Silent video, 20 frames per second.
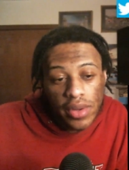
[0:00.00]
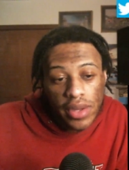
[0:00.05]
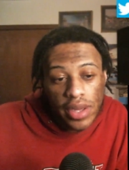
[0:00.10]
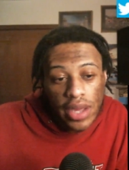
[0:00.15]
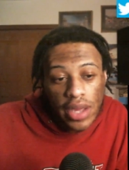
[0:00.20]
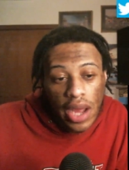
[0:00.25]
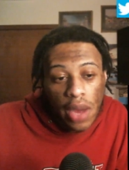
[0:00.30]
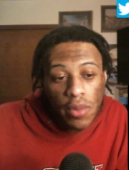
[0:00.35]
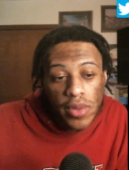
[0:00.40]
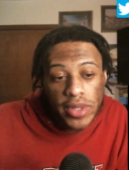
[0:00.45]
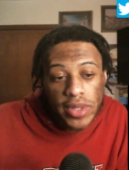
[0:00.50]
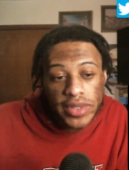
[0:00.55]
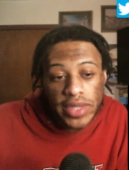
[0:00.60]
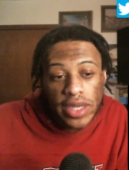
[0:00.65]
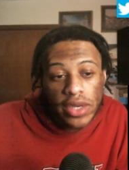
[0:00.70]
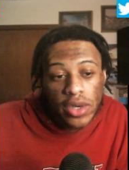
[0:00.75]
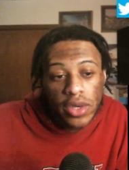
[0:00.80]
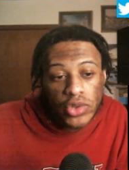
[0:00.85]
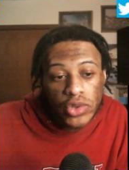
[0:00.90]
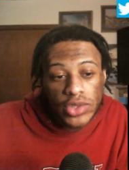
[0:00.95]
And I wouldn't say
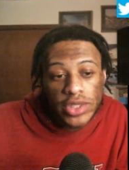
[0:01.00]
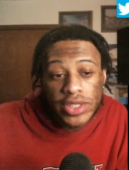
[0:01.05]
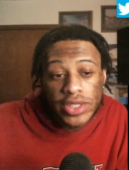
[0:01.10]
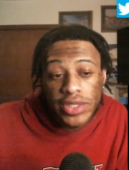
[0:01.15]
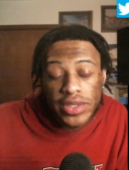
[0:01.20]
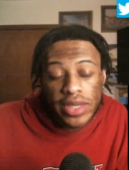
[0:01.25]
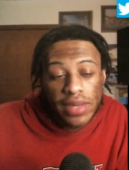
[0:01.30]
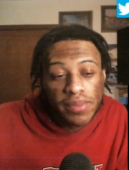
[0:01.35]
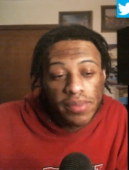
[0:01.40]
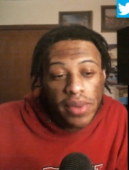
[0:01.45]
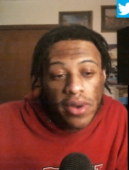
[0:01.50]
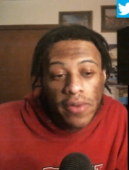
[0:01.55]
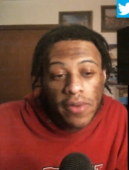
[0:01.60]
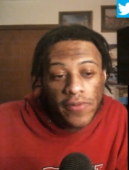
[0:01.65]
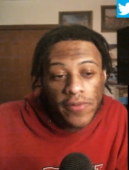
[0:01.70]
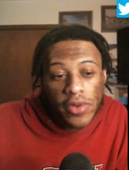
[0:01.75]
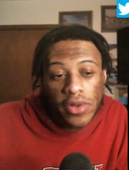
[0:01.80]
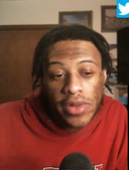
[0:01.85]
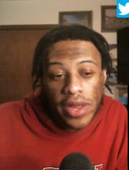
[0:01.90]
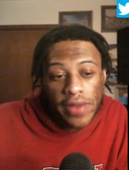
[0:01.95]
ultra instinct, but I don't
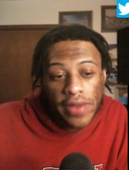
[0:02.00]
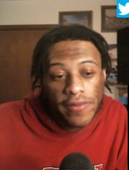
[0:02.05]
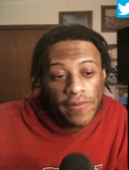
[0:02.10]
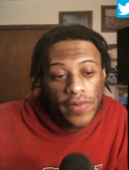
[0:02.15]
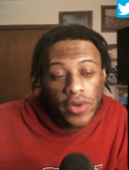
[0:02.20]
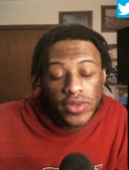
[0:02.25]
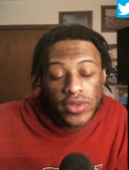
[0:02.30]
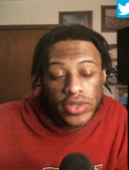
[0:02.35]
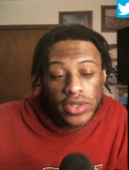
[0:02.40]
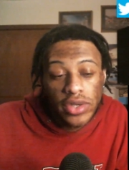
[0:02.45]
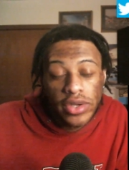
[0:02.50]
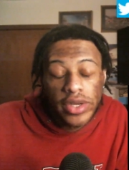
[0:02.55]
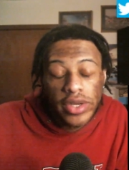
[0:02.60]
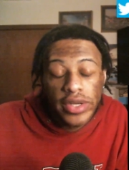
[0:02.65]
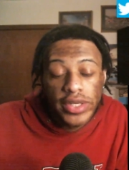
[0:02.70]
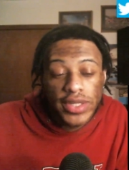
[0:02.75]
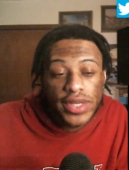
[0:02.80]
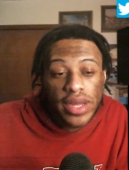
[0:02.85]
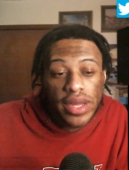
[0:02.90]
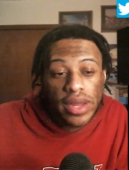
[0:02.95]
feel like folks don't
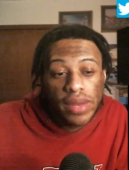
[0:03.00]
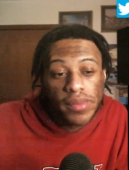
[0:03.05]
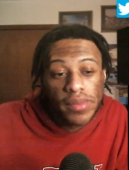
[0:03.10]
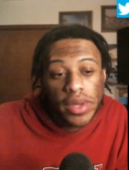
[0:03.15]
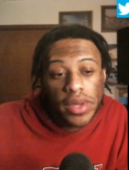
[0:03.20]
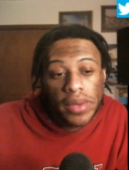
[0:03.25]
understand me.